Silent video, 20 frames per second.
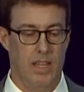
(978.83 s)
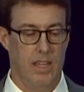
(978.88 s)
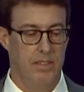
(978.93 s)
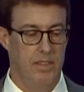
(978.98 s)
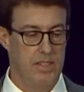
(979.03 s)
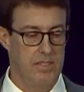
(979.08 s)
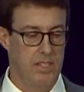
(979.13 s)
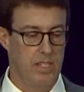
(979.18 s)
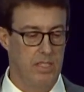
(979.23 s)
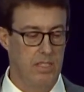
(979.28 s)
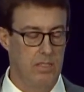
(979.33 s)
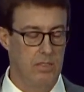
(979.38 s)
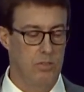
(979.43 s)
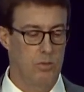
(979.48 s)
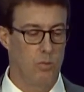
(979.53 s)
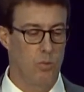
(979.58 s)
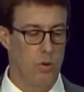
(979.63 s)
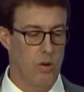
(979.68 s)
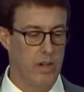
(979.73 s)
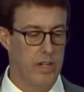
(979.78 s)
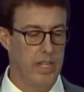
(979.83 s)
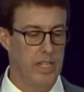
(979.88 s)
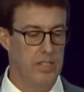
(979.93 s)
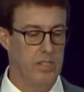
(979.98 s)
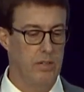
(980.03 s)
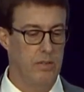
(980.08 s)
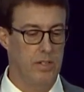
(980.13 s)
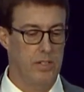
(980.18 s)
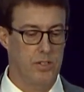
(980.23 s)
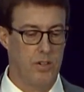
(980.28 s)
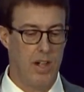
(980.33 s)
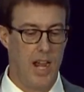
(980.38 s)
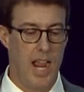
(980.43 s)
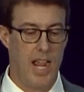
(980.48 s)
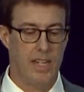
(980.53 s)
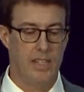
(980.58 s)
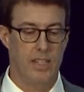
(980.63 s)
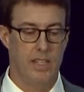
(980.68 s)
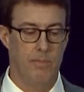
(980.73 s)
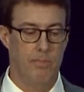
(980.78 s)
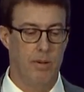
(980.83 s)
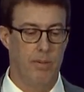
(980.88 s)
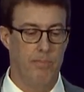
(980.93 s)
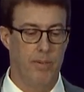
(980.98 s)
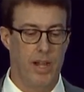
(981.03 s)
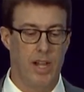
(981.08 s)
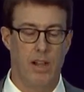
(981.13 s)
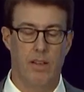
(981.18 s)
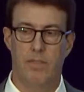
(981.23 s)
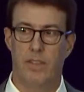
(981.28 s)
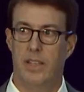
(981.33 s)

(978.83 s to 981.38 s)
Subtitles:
This includes working to attract and prepare